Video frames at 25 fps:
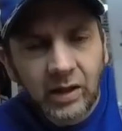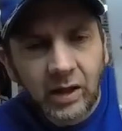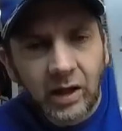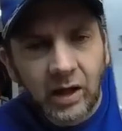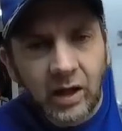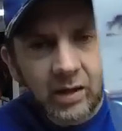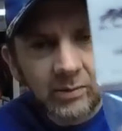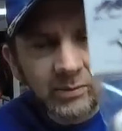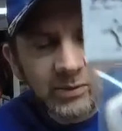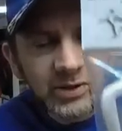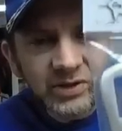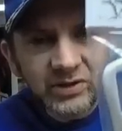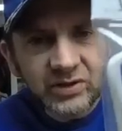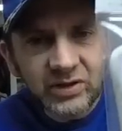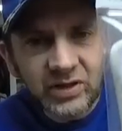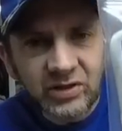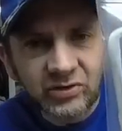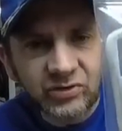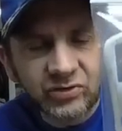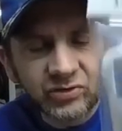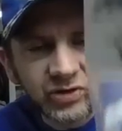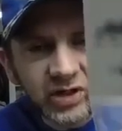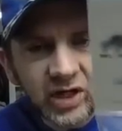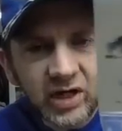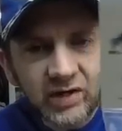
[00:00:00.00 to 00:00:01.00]
Um, this
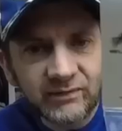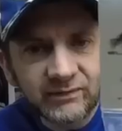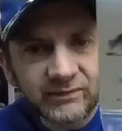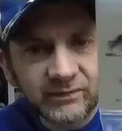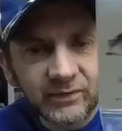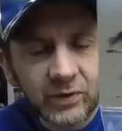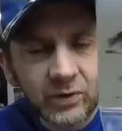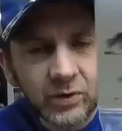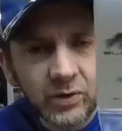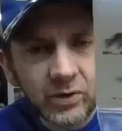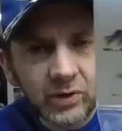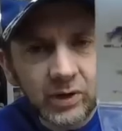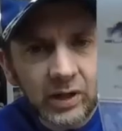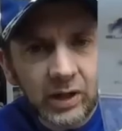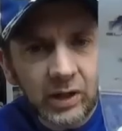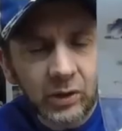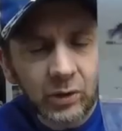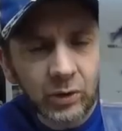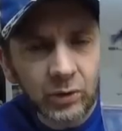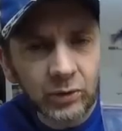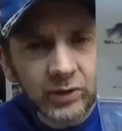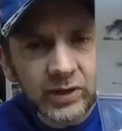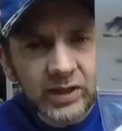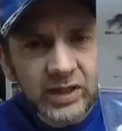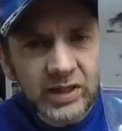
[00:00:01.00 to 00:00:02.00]
is Jeff Hur
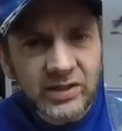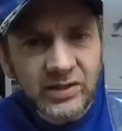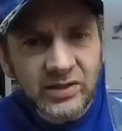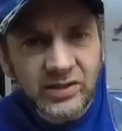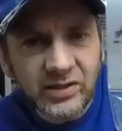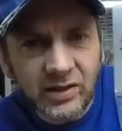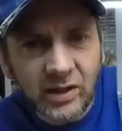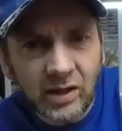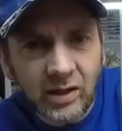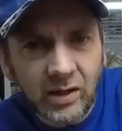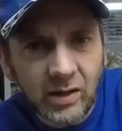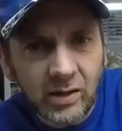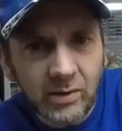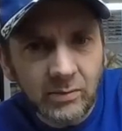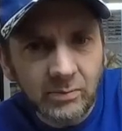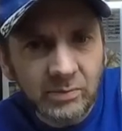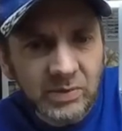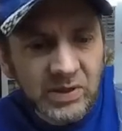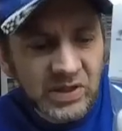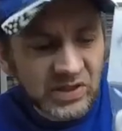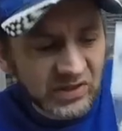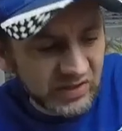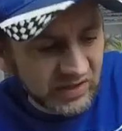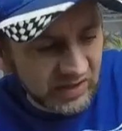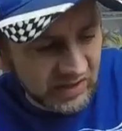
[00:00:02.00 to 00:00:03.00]
Hurley's um,
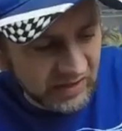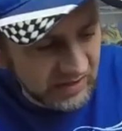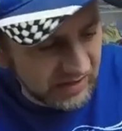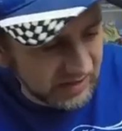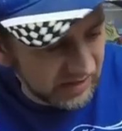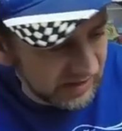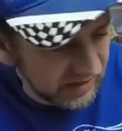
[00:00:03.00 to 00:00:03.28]
business.